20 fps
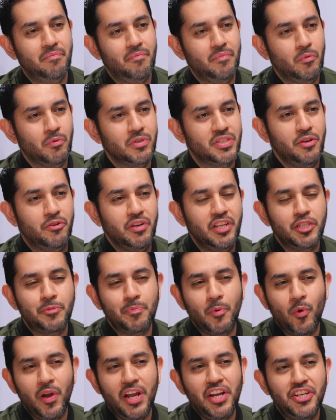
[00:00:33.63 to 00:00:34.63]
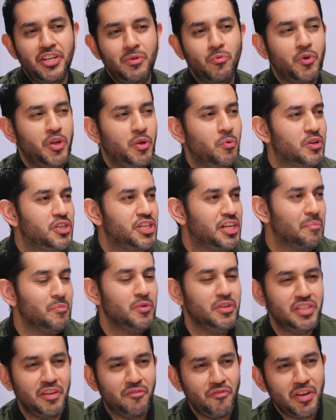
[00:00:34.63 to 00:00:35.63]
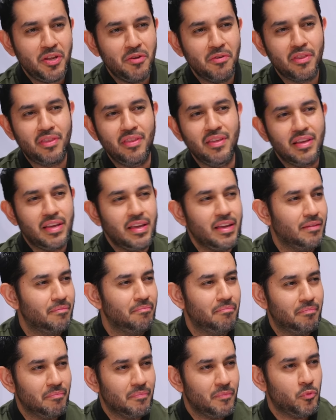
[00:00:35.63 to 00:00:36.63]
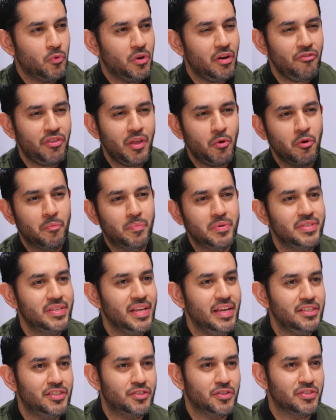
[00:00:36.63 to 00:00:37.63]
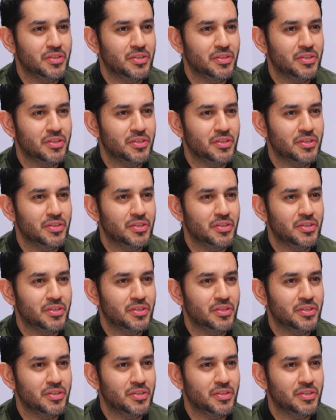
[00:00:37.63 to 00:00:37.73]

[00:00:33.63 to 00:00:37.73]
Was there an inspiration? Were you watching a music video and thinking, what if they were possessed or